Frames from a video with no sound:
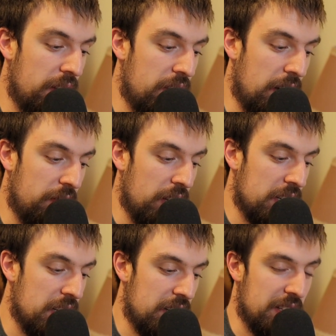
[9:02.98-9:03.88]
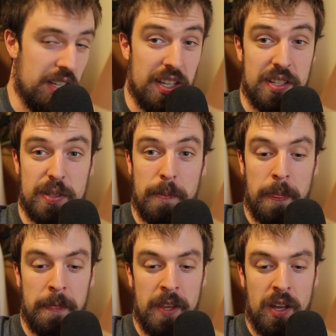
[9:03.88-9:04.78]
of Netflix is this.
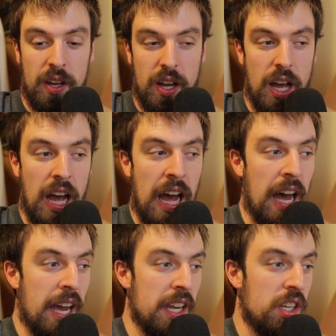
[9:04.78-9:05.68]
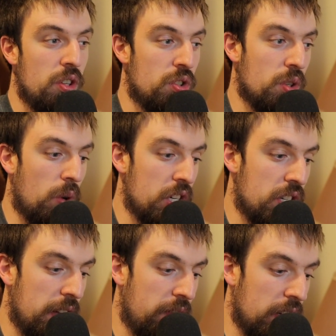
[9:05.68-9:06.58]
I used to
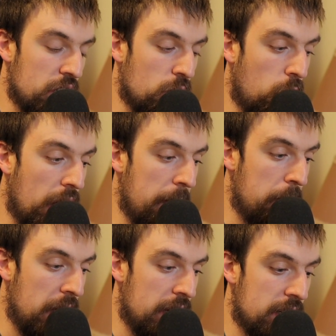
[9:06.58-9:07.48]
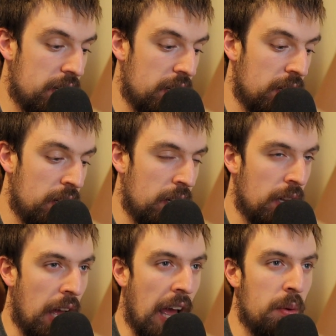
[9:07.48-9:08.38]
watch Netflix quite a bit.
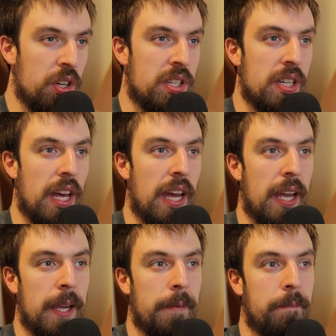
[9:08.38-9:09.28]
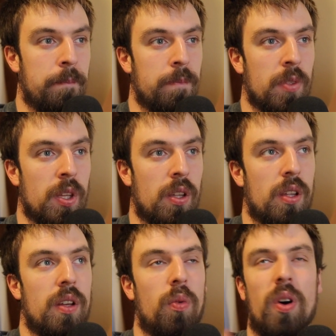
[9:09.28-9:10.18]
I would say,
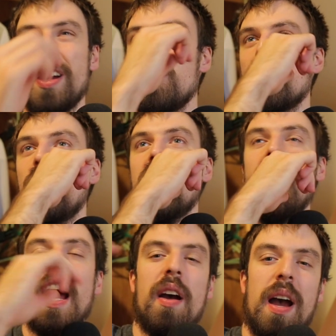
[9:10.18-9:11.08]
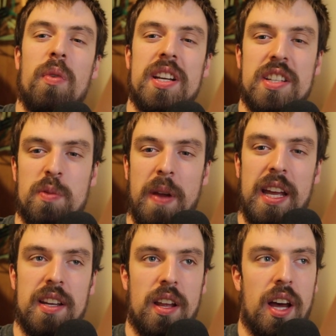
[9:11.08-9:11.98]
well, it was weird. I went to
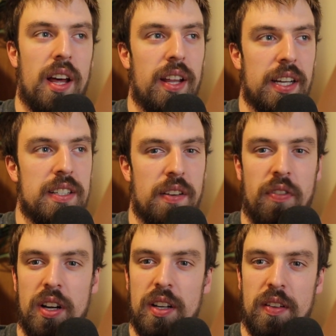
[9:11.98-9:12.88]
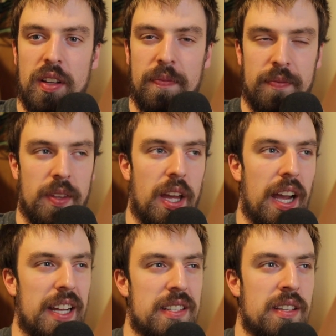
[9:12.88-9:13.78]
Spain, like different,
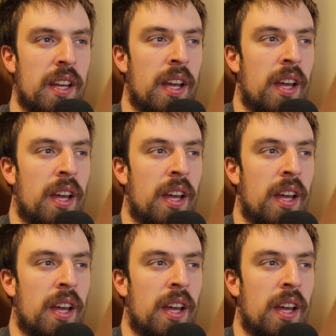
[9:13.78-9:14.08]
I guess,